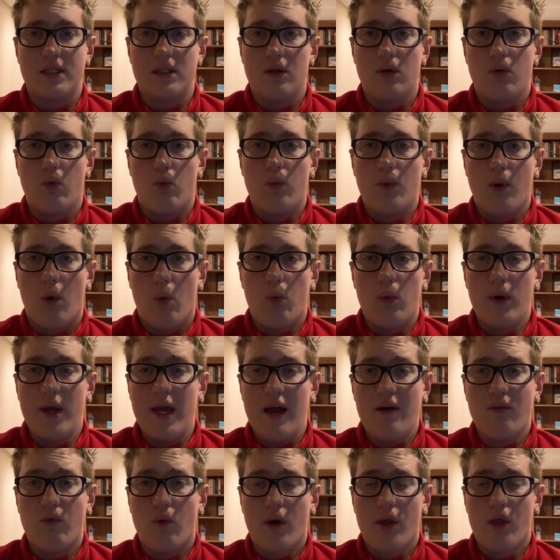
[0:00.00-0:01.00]
We
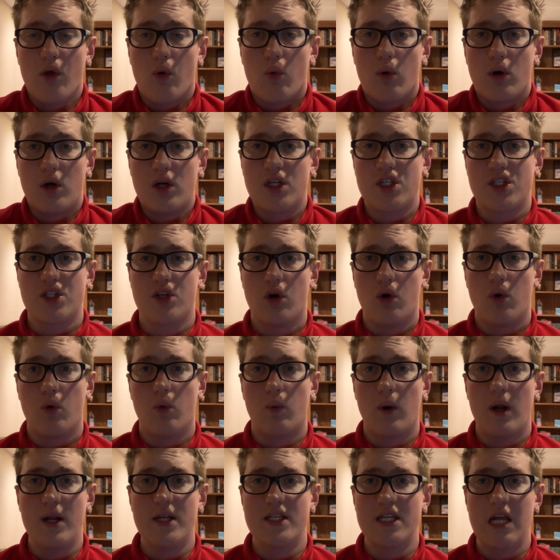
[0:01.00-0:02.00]
have one of the worst
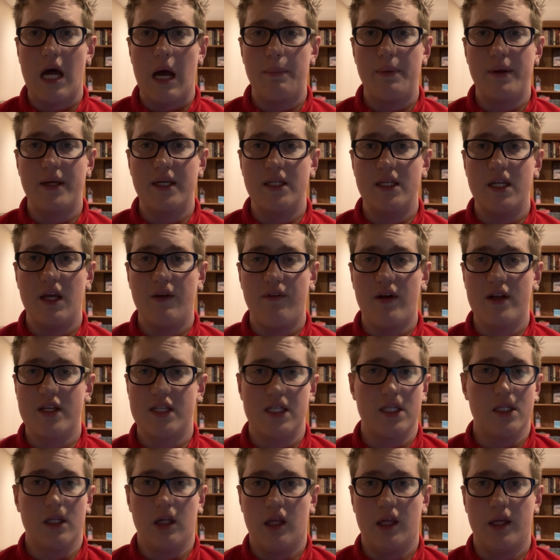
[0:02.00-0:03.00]
run stopping defenses
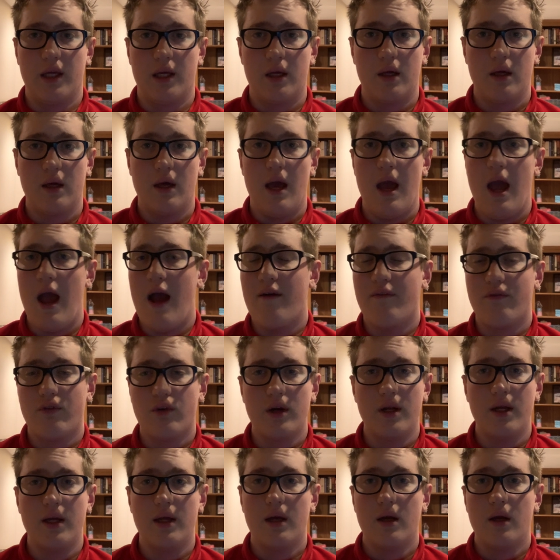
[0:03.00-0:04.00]
in the league.
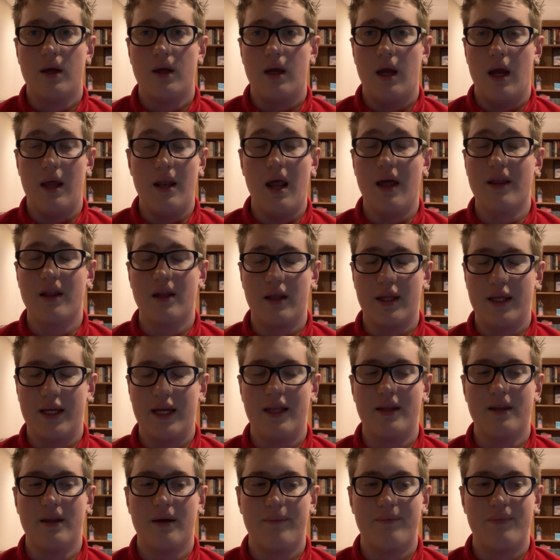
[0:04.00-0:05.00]

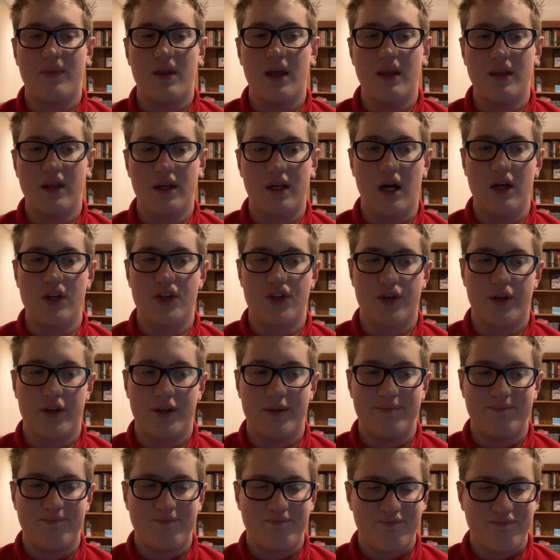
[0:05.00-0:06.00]
In the country.
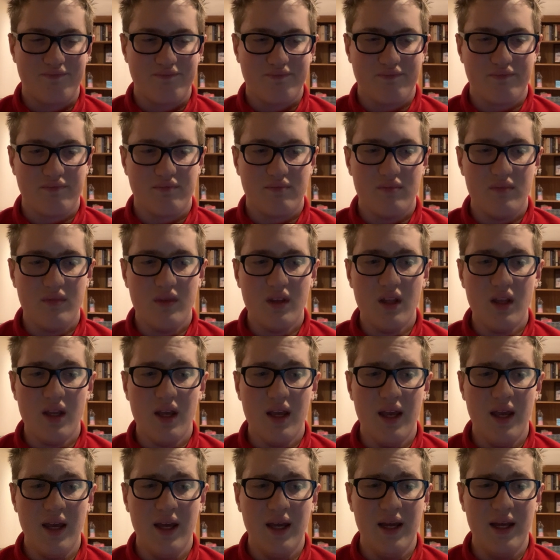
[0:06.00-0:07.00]

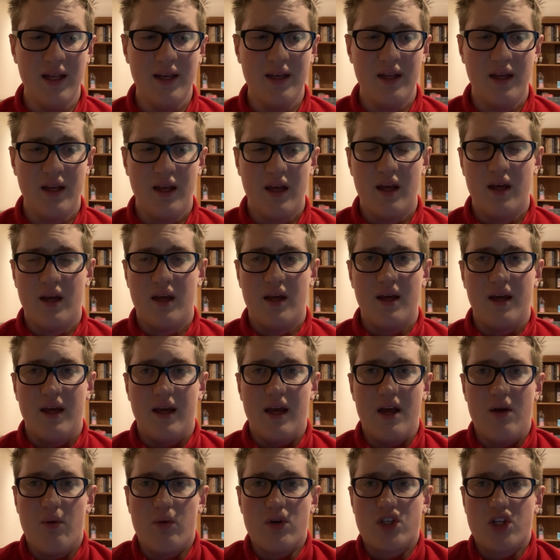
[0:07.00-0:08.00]
And
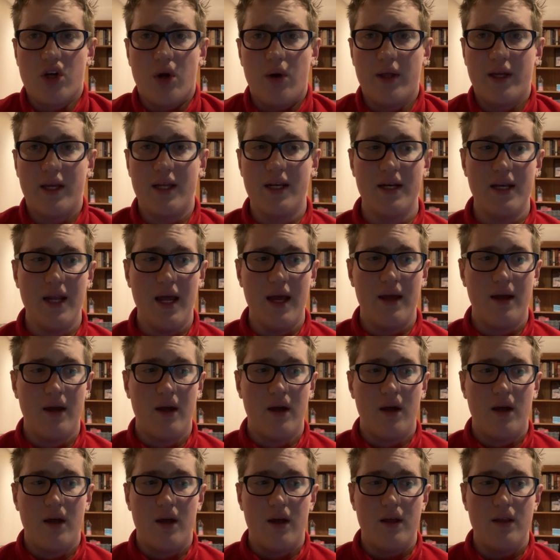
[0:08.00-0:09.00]
it was shown again today.
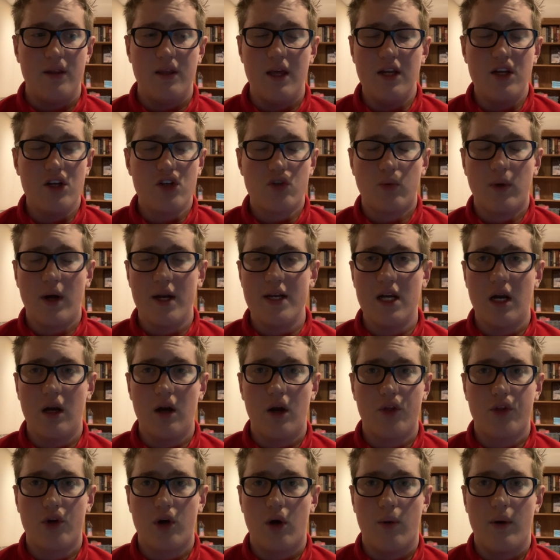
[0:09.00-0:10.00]
They just run it down
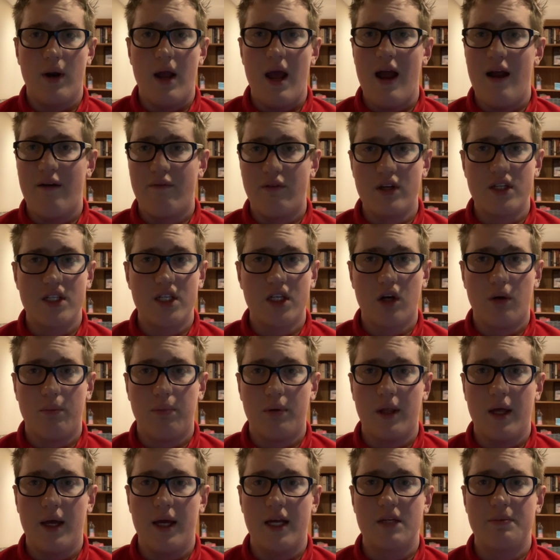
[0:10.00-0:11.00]
our throat. Every single
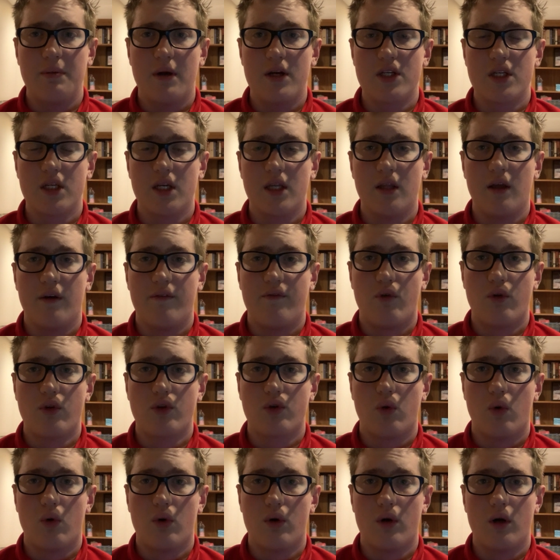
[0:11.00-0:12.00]
play, especially in the fourth
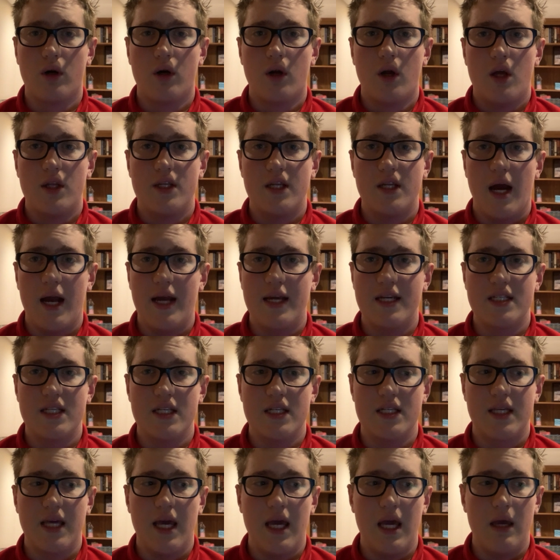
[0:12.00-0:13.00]
quarter, to ice
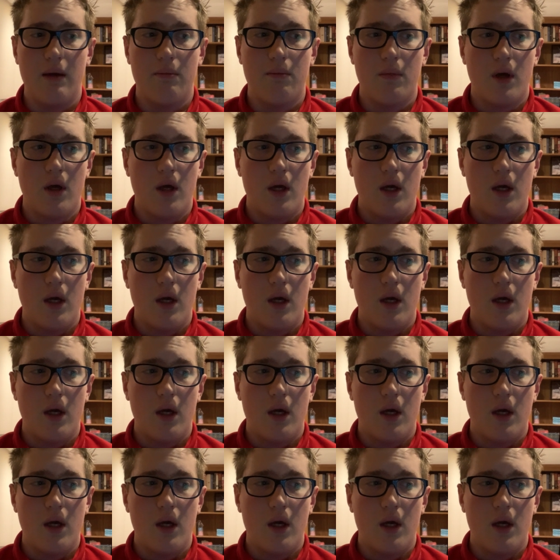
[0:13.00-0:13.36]
this game.